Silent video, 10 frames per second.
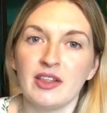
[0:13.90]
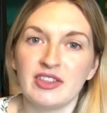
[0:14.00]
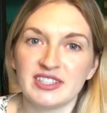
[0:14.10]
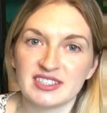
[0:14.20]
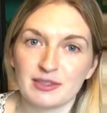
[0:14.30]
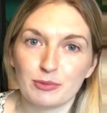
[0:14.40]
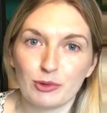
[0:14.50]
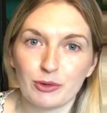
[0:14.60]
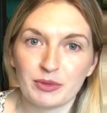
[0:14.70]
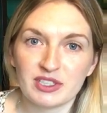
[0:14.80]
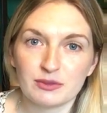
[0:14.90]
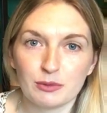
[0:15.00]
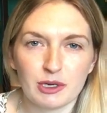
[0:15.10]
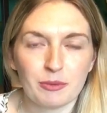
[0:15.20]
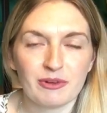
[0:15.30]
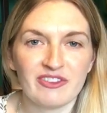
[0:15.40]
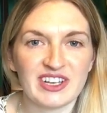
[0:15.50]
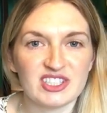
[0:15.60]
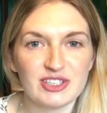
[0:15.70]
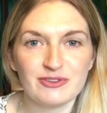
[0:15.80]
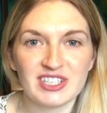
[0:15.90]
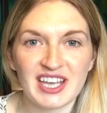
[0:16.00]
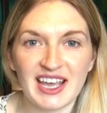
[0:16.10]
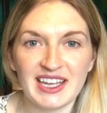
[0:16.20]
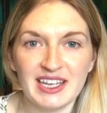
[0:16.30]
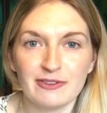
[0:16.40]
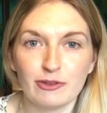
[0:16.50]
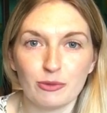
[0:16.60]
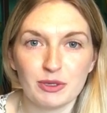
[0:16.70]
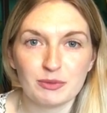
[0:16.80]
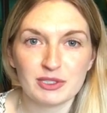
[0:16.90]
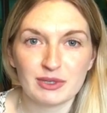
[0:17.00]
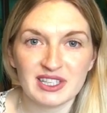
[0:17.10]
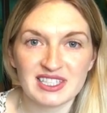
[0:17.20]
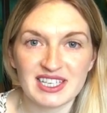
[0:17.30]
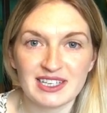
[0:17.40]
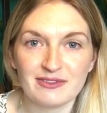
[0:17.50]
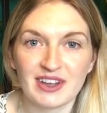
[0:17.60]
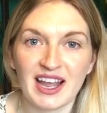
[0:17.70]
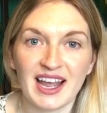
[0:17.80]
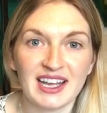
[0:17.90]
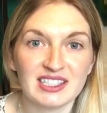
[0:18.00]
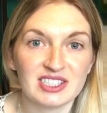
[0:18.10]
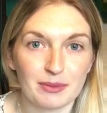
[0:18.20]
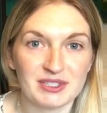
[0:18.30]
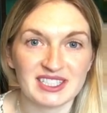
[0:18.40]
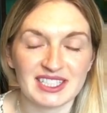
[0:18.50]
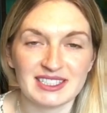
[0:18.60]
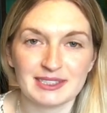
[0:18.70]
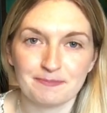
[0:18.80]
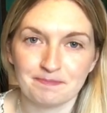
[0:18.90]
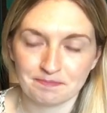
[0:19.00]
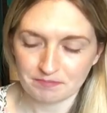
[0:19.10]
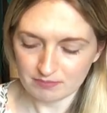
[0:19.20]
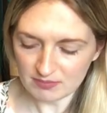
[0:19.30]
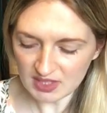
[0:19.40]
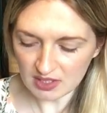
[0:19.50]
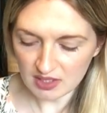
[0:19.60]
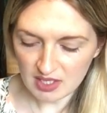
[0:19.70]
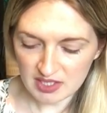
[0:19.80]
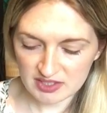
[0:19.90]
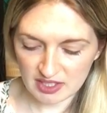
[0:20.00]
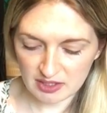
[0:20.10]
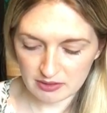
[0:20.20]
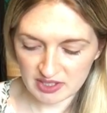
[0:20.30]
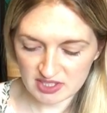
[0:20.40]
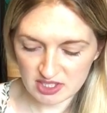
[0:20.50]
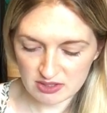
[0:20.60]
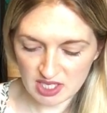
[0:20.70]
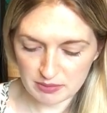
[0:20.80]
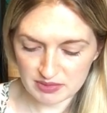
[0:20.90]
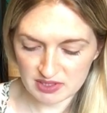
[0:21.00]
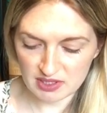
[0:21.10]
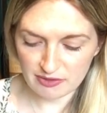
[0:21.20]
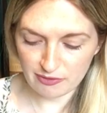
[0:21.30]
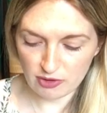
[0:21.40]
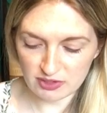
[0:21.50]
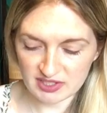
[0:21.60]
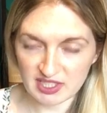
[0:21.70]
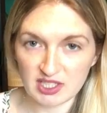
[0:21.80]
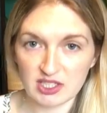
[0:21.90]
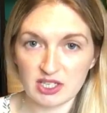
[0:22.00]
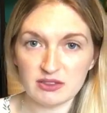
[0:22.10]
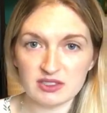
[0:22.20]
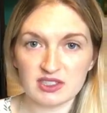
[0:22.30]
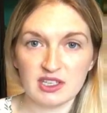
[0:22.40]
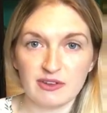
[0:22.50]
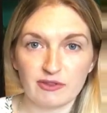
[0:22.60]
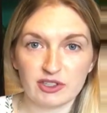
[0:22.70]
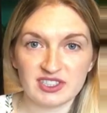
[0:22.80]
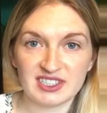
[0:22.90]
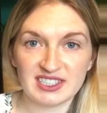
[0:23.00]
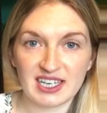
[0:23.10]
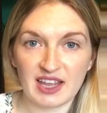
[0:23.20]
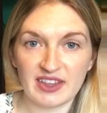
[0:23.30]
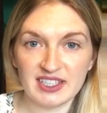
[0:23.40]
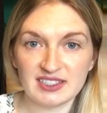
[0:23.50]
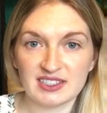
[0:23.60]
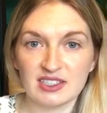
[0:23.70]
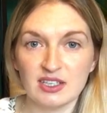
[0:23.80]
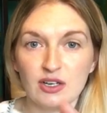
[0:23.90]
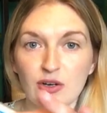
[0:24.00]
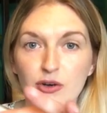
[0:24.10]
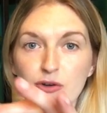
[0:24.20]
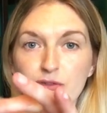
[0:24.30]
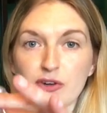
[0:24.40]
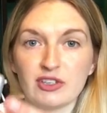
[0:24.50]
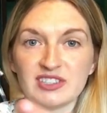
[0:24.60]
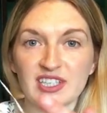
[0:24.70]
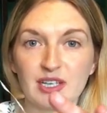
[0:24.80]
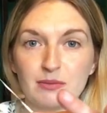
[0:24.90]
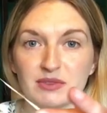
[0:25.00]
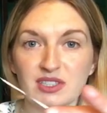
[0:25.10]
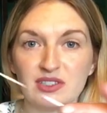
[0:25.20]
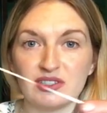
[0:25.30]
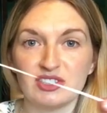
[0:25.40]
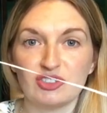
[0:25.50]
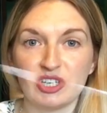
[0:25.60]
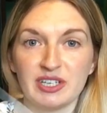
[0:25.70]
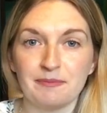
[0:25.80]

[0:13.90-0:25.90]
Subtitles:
This is important because we want to prevent tooth decay forming between the teeth and gum disease. So there's two types of floss that you can use, floss on a stick like this, or floss that comes on a string.